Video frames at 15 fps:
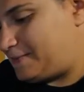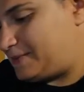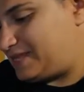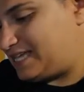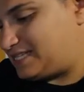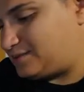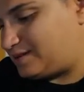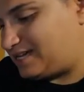but
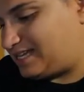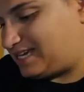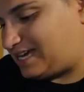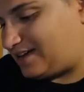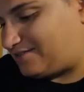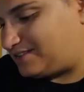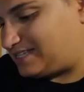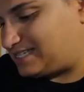that's why I like
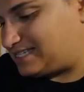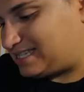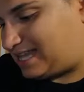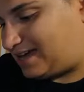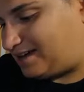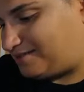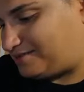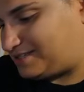having these
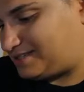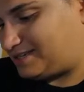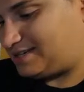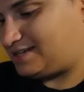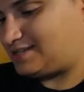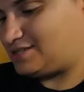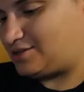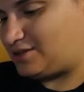lives
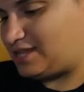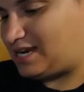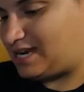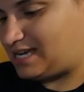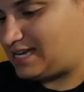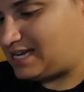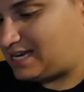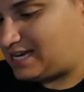so that
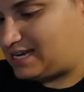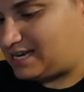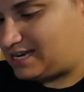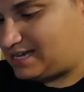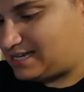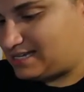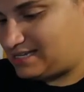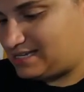I can
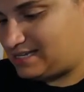uh,